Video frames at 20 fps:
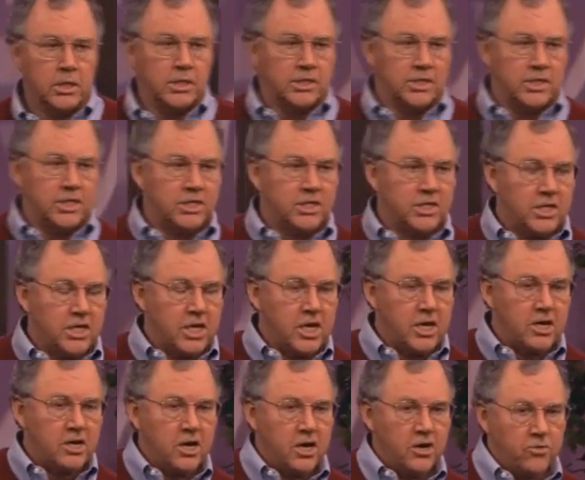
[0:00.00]

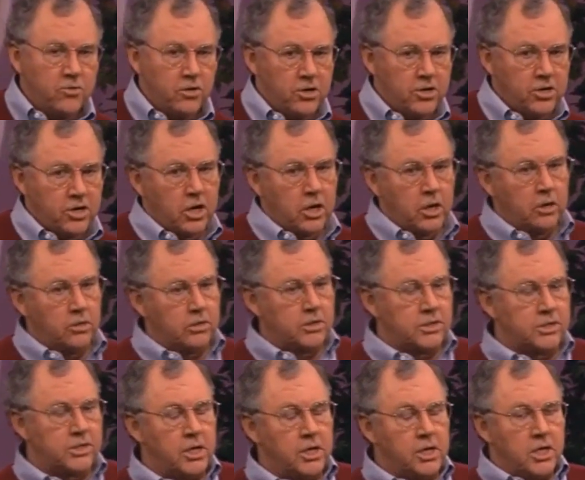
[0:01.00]

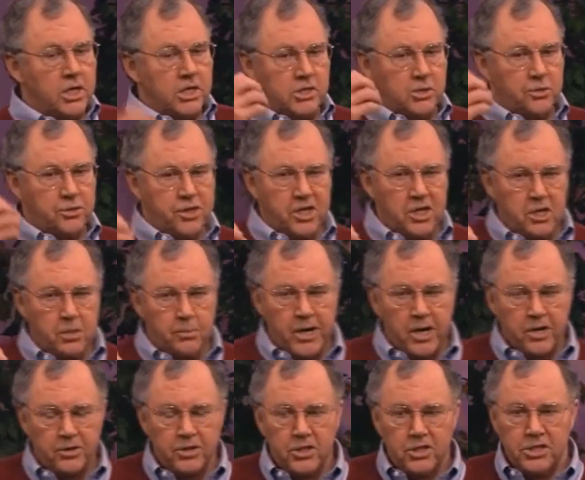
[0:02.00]
$6,800. So think
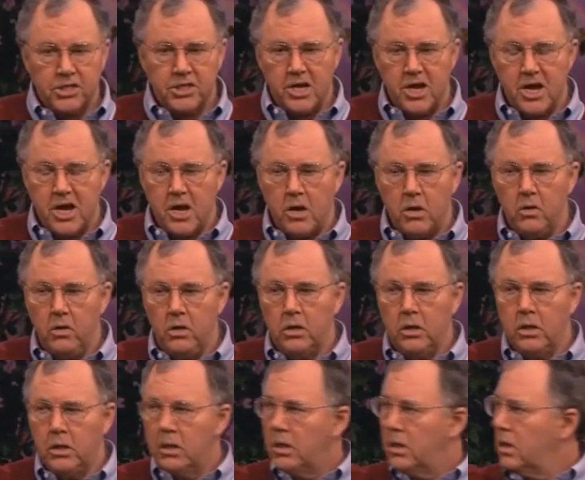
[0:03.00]
about this now.
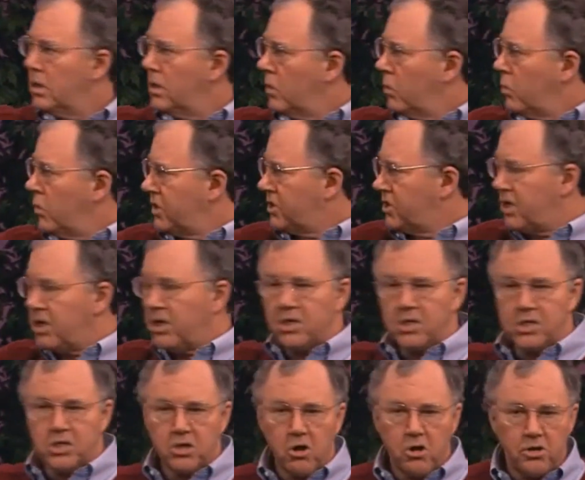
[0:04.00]
What's he going to
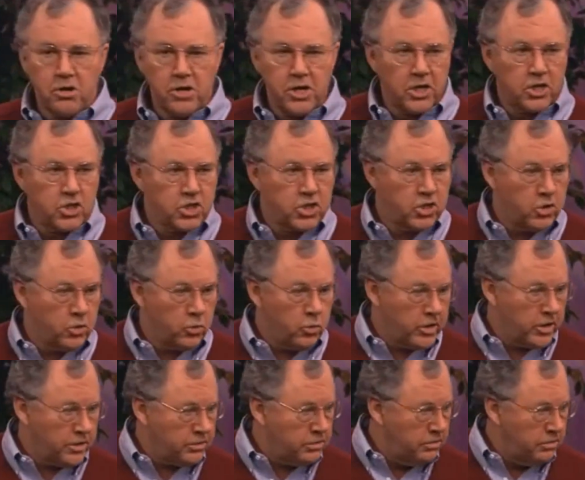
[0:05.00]
start next year with?